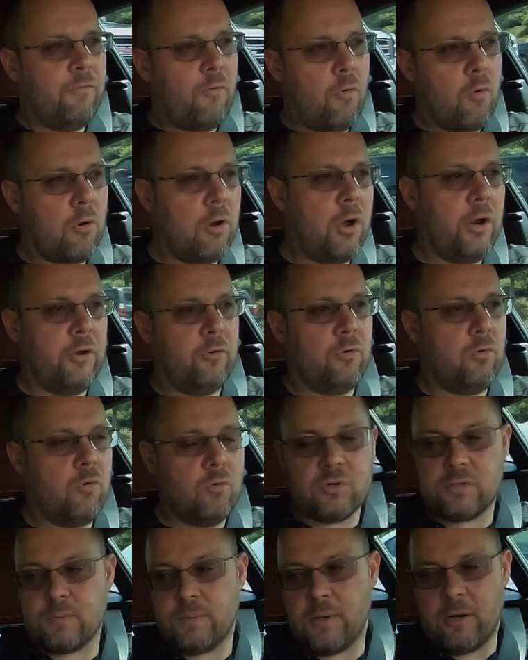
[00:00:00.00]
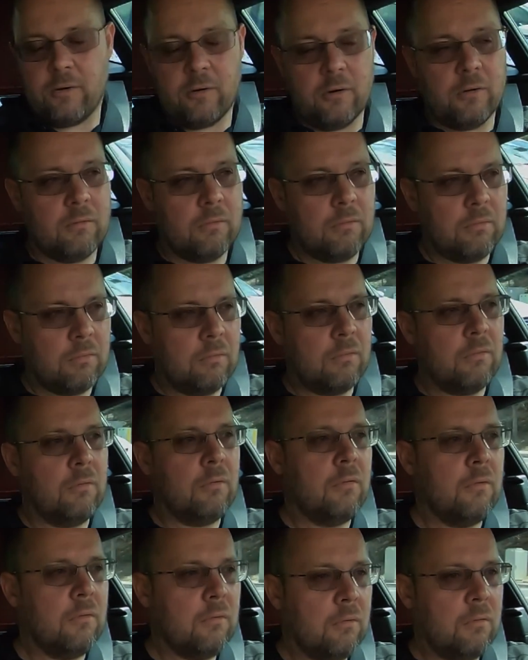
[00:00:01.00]
400 horsepower,
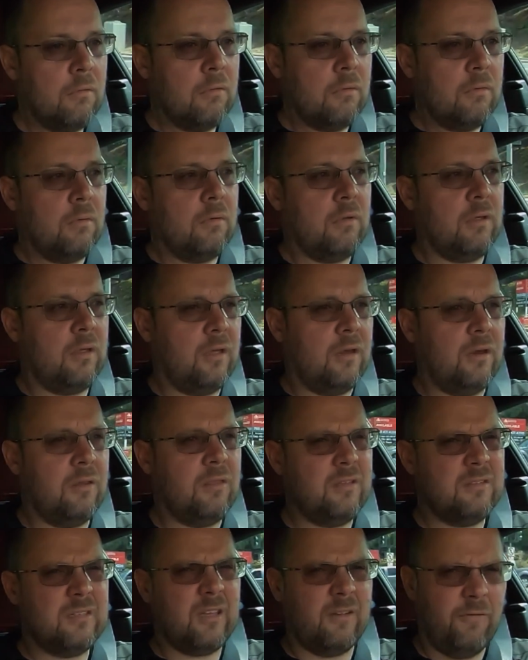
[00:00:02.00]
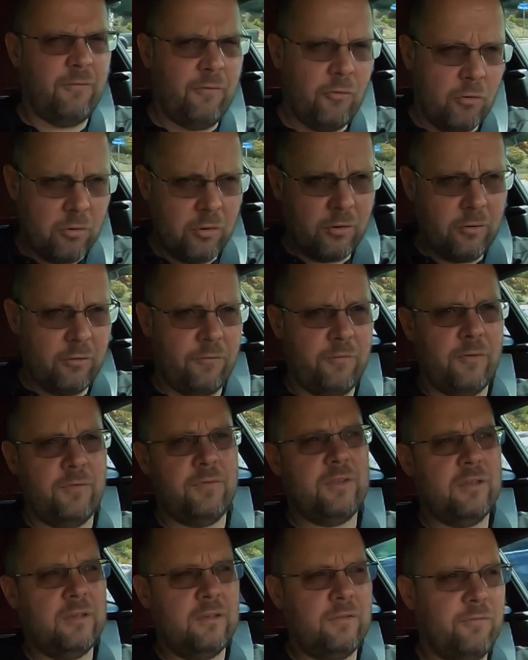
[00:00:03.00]
and I think it's like
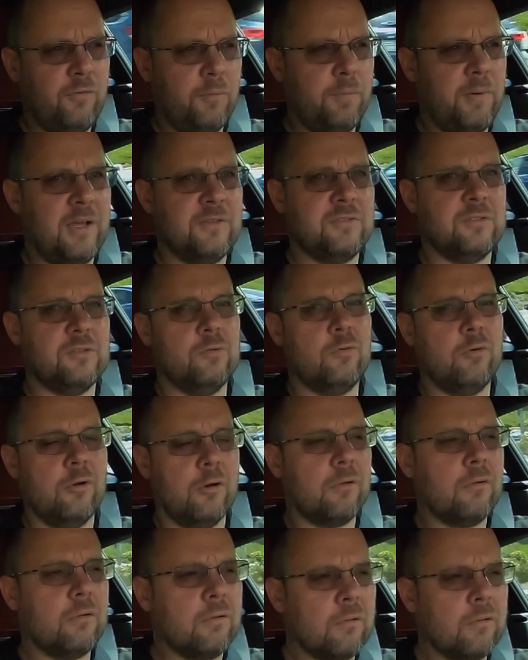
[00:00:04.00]
450 foot-pounds of torque.